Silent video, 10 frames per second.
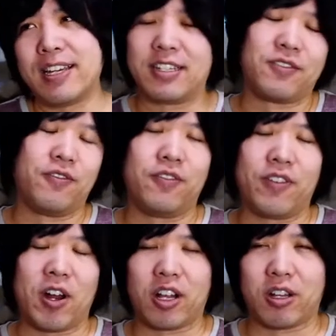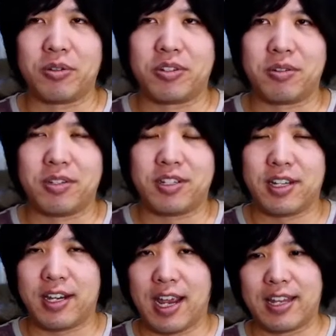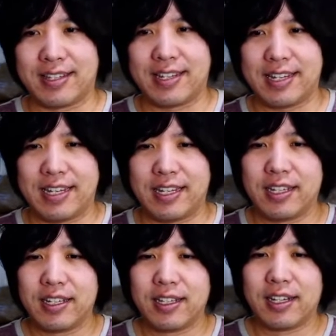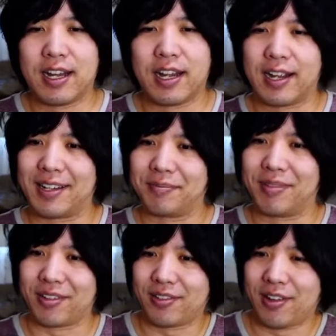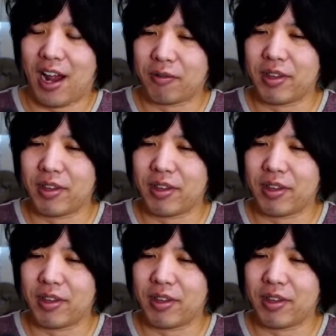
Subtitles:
it's very close to Dissidia NT. There's not